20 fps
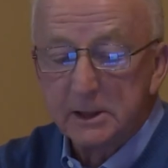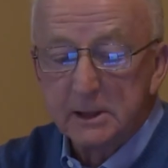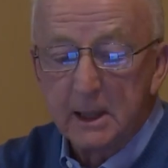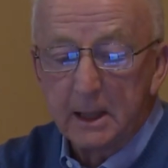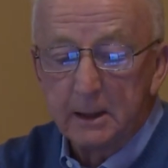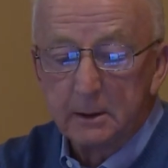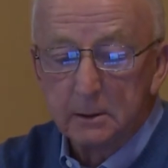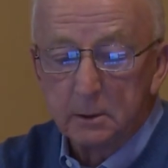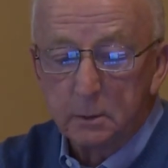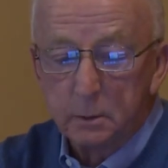a
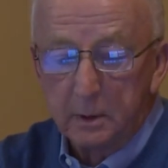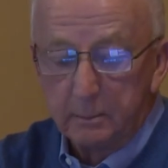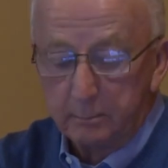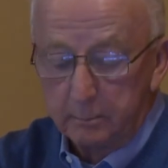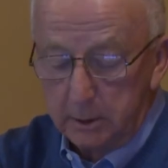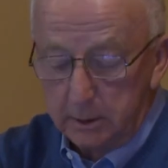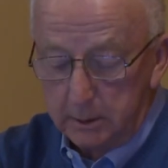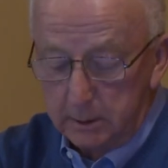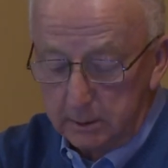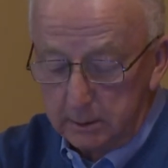standard
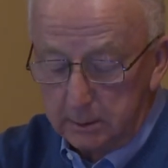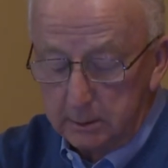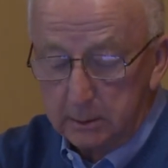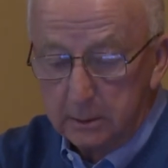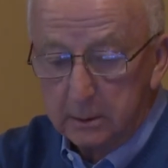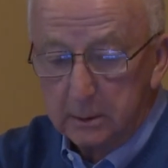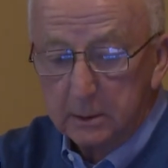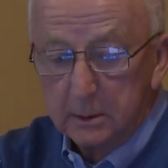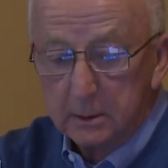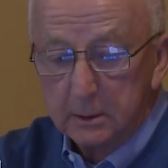equipment.
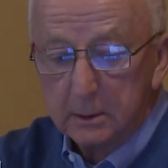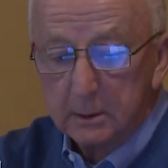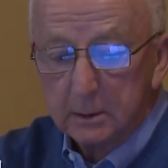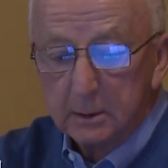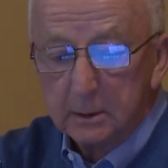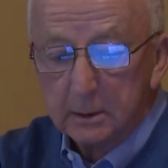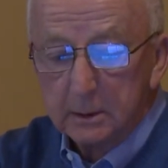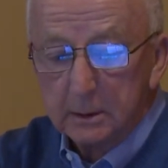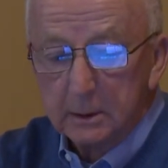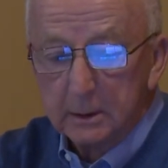
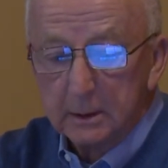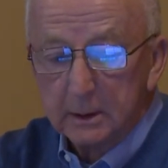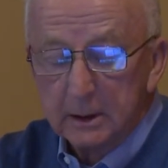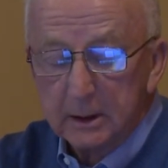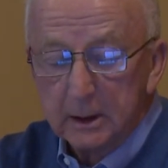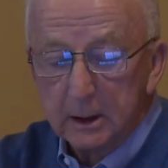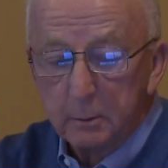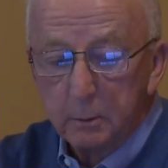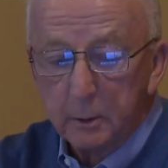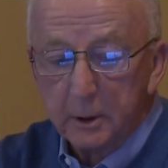
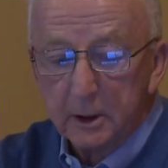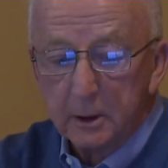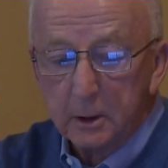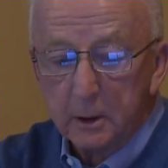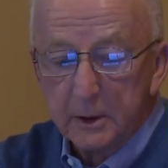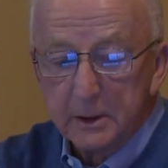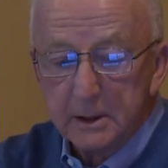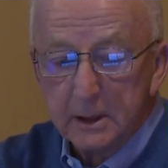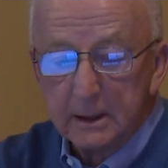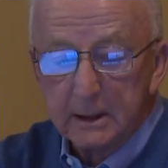Clearly, we're
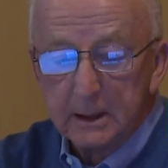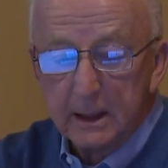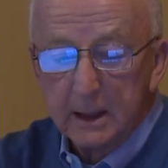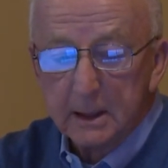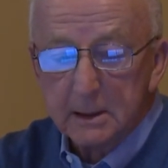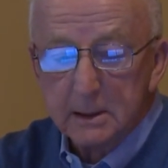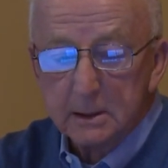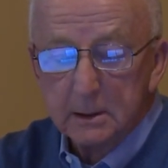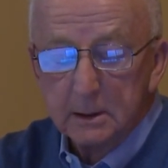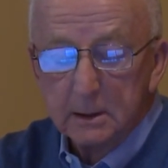going to
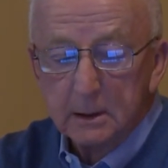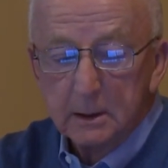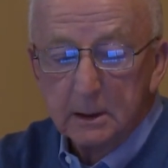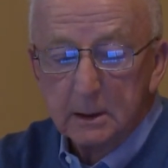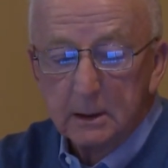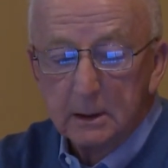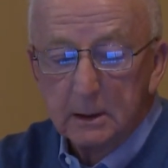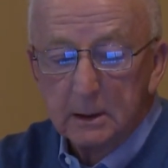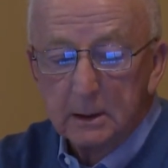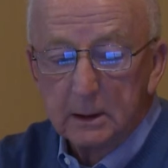get
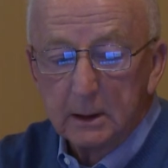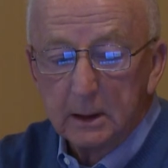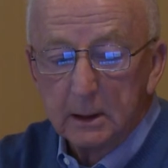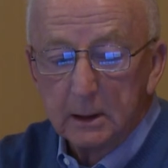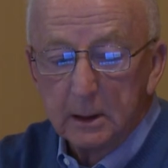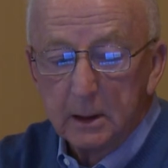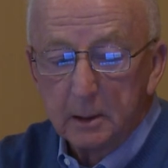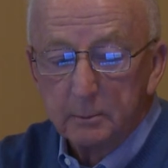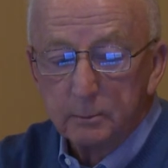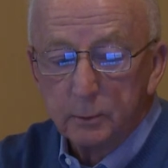a
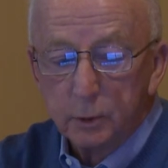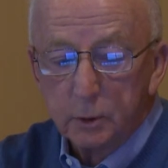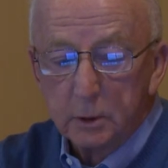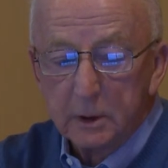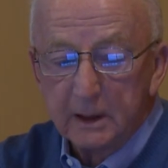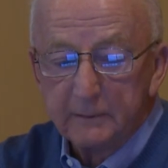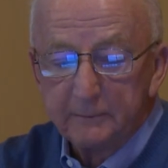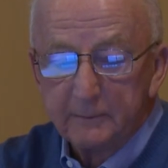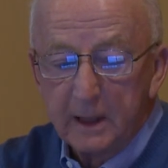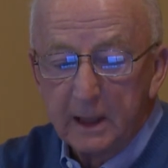lot
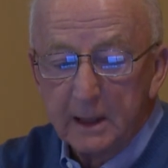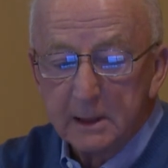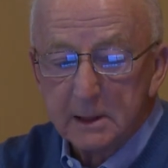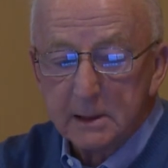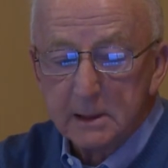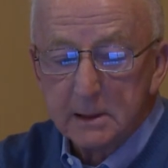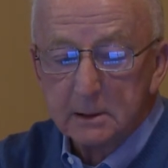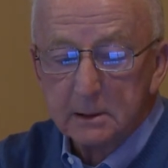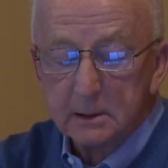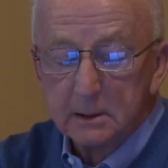more
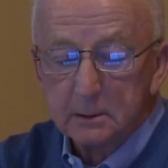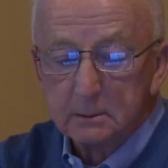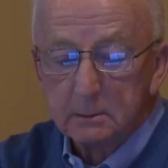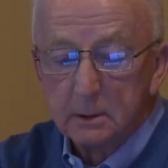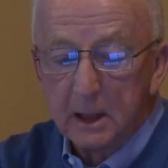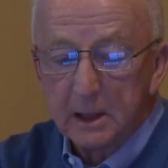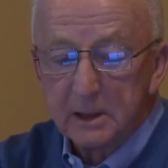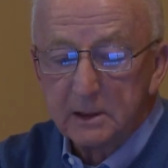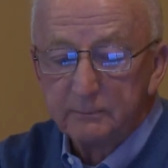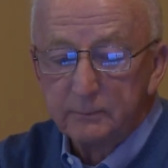advanced
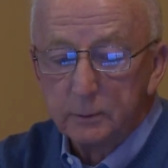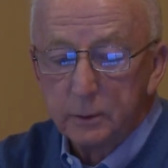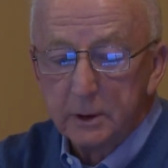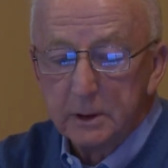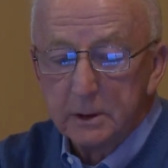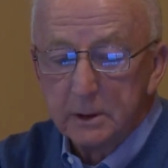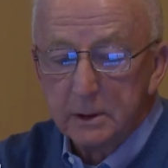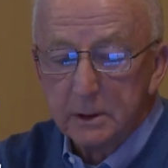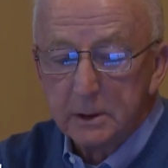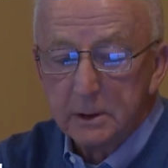crash
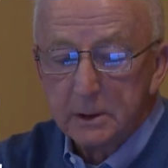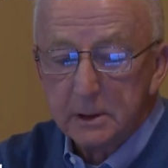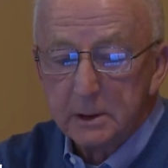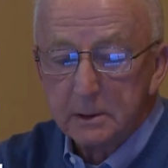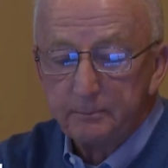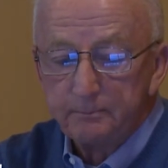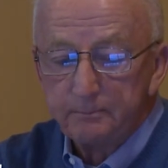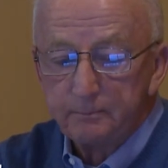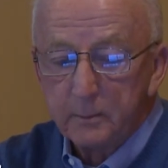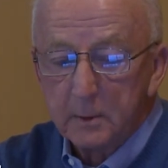
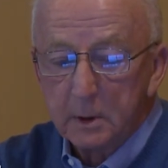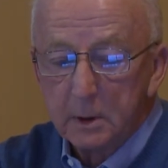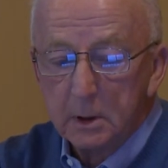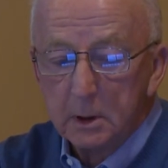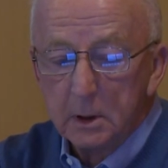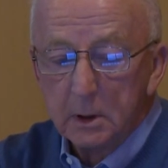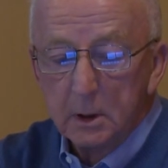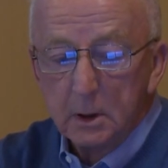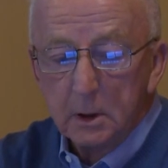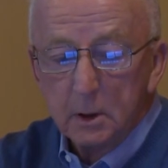avoidance.
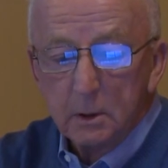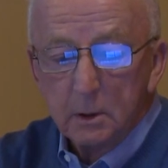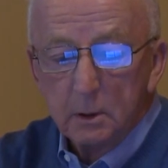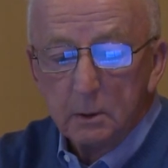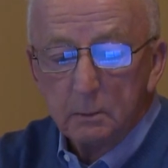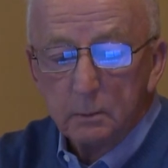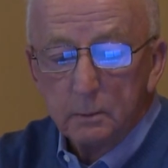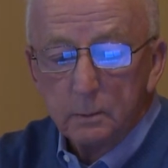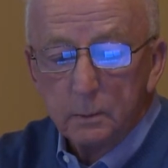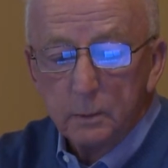
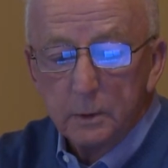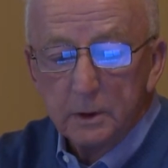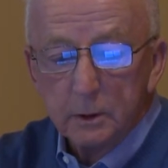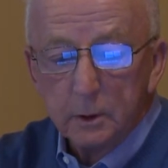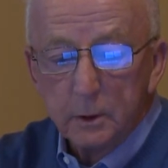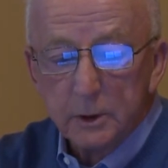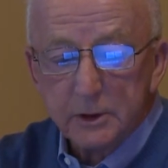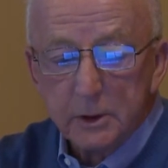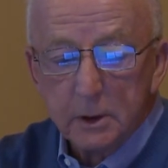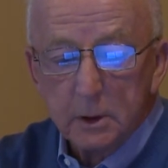We
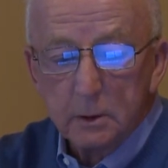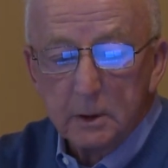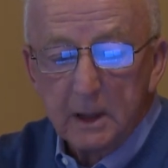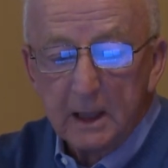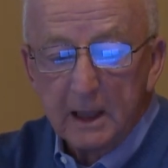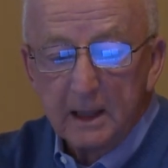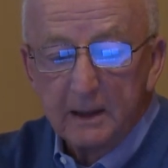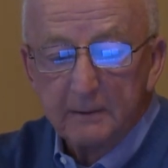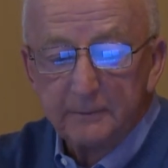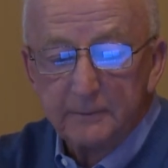also
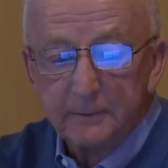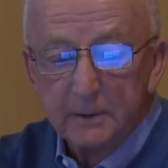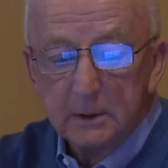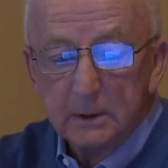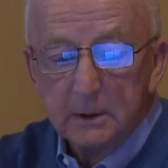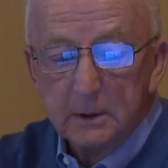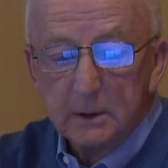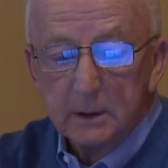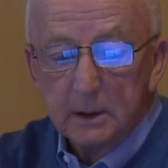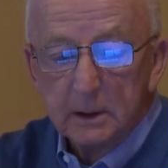have
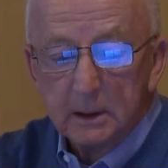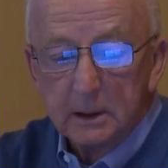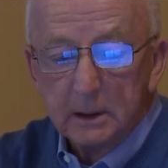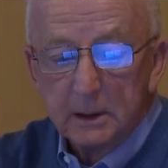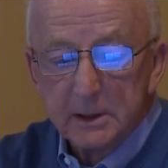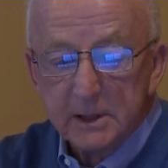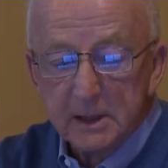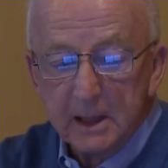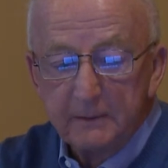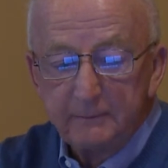
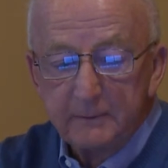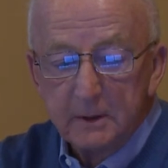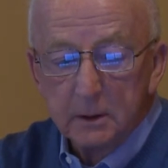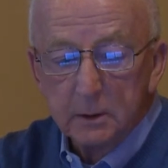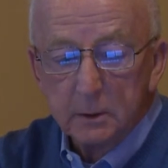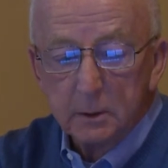safety